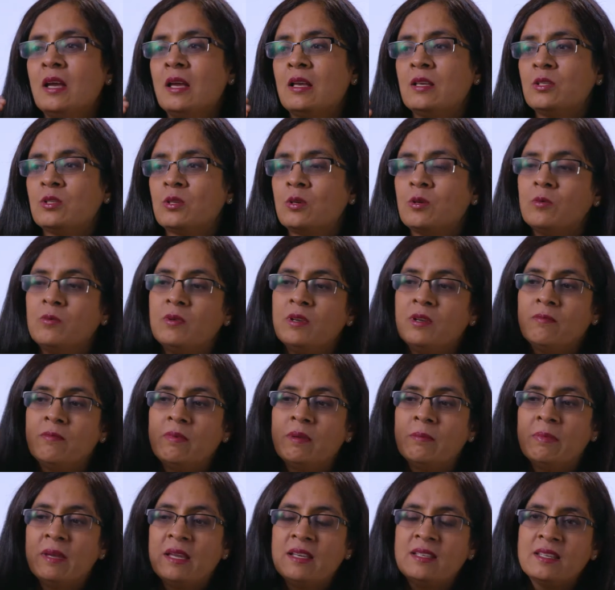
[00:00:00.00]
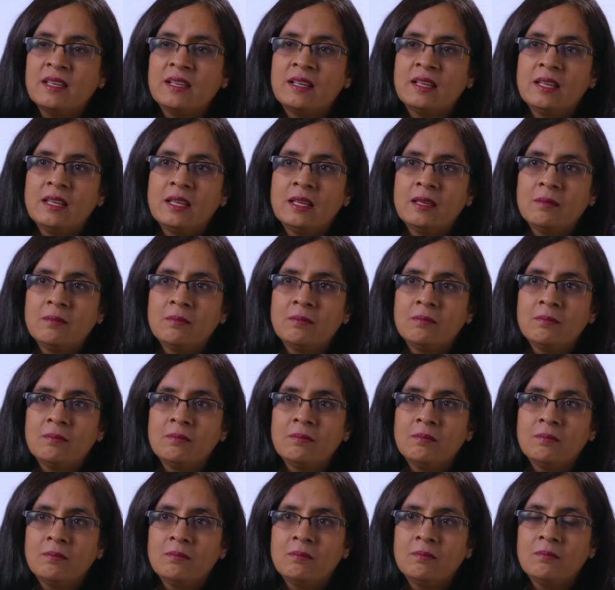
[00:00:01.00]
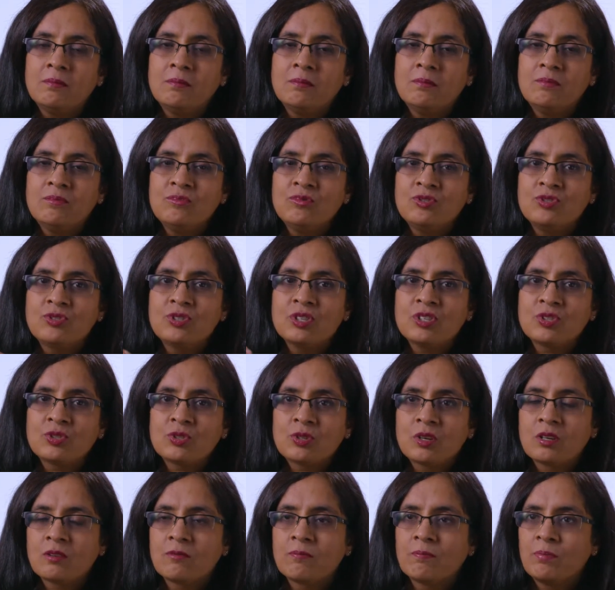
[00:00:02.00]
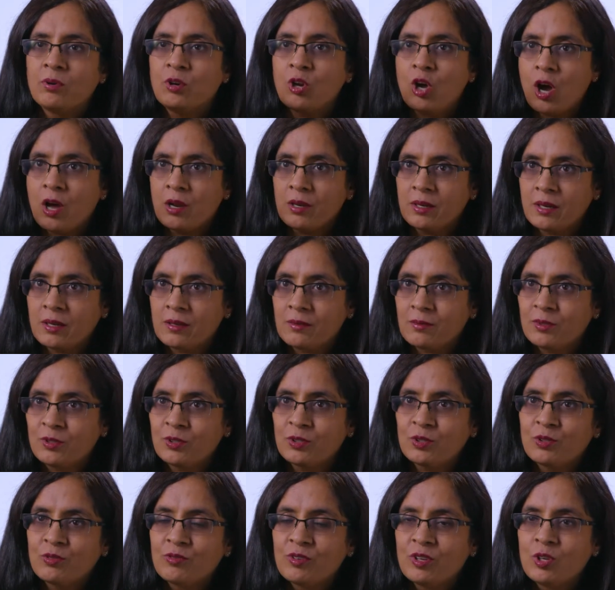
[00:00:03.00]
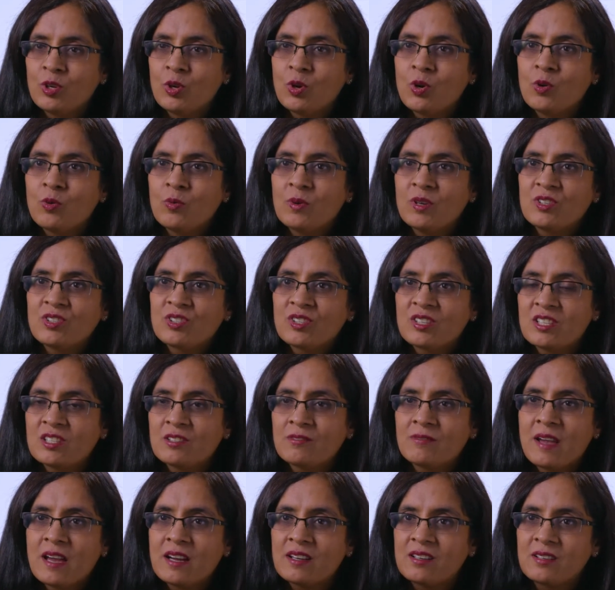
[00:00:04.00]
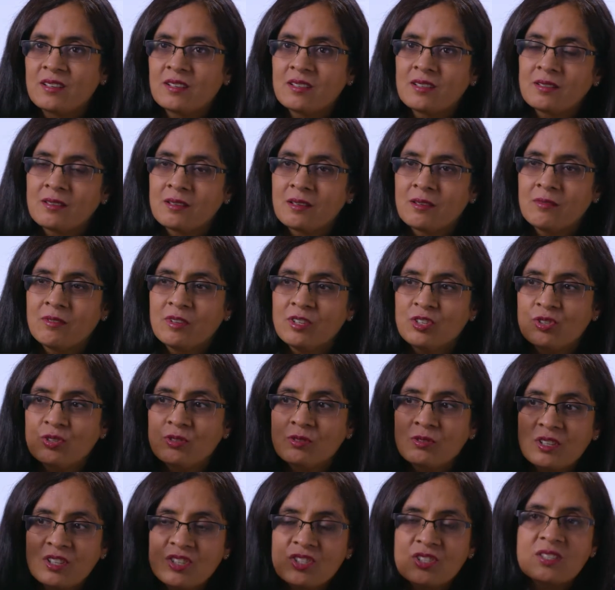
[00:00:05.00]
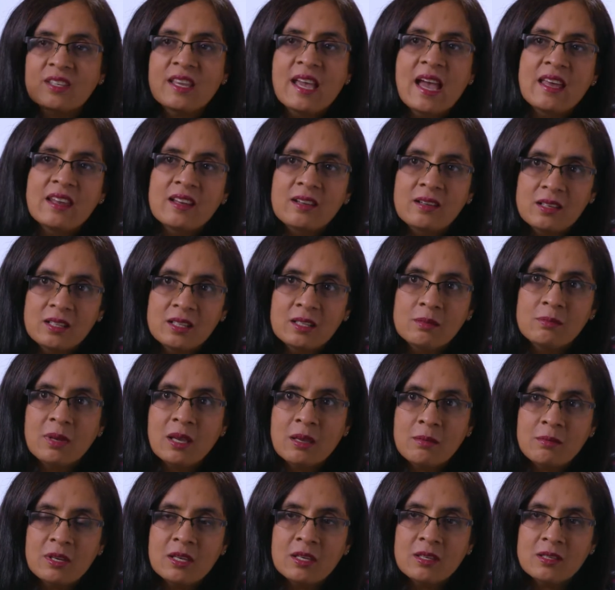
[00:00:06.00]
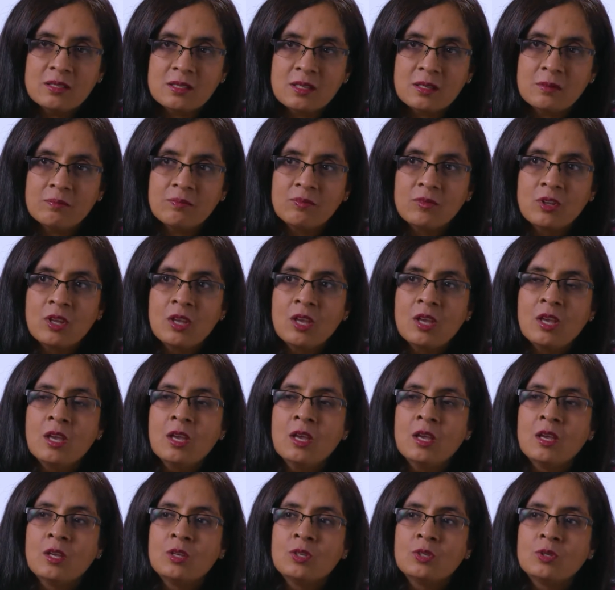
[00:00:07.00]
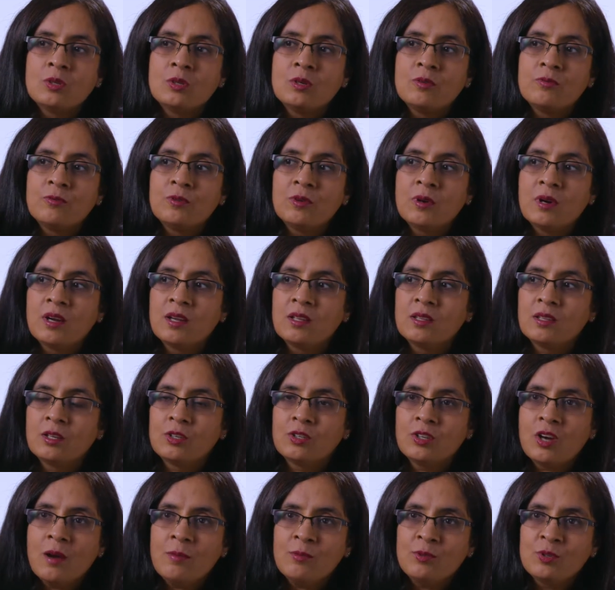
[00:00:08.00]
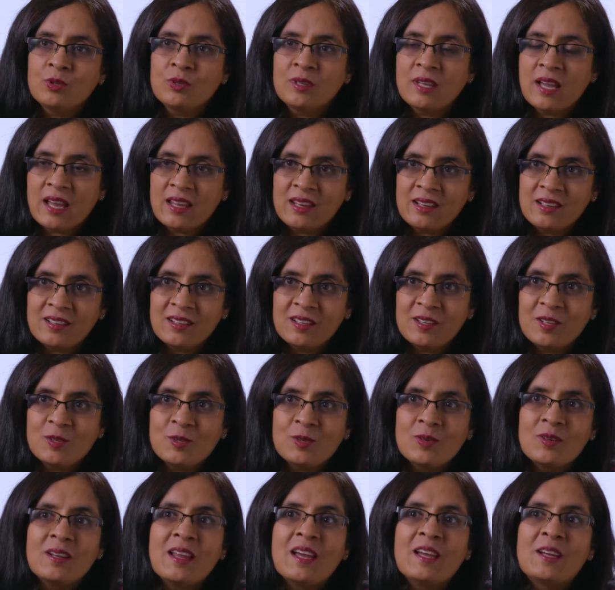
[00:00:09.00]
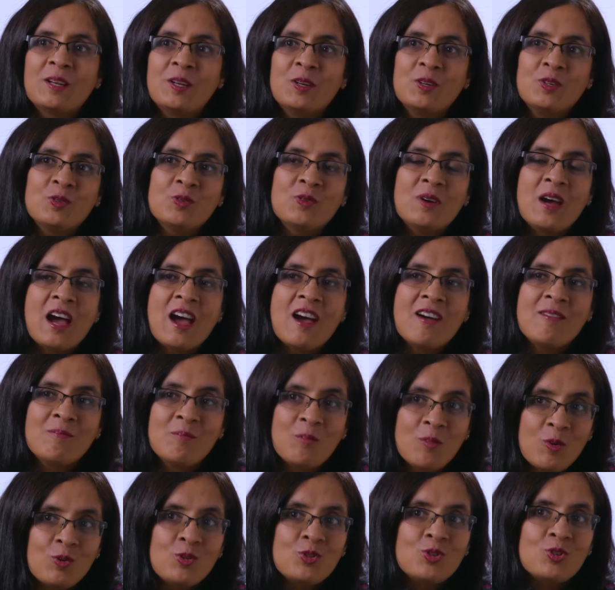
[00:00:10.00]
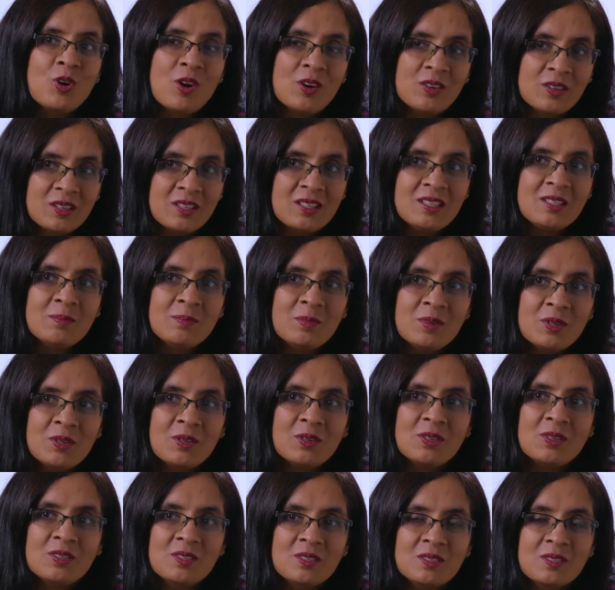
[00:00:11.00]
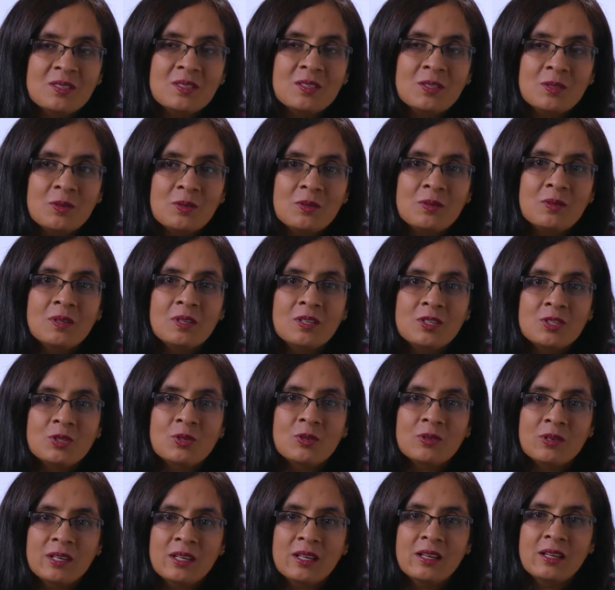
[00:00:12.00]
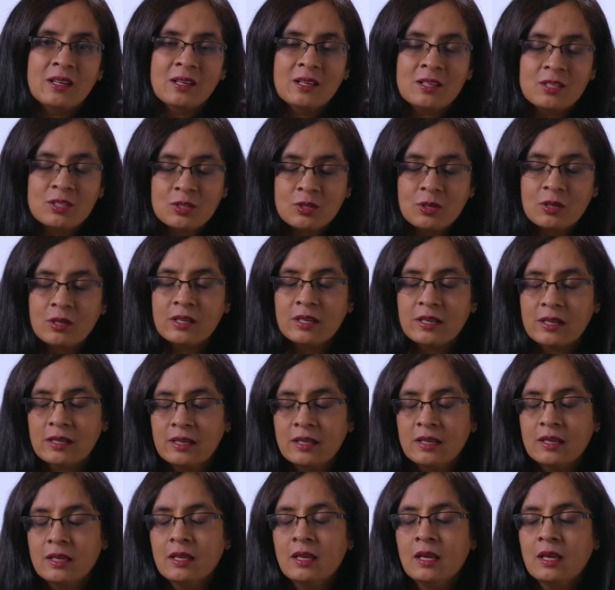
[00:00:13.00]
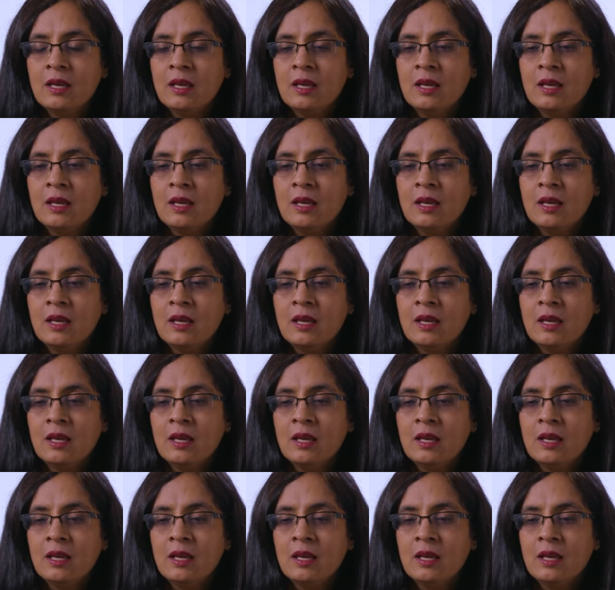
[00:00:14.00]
So we basically just sort of plot it so we know which risk factor, which risk category the baby is in. So if you are in the top two categories, you're likely to have more jaundice because, historically,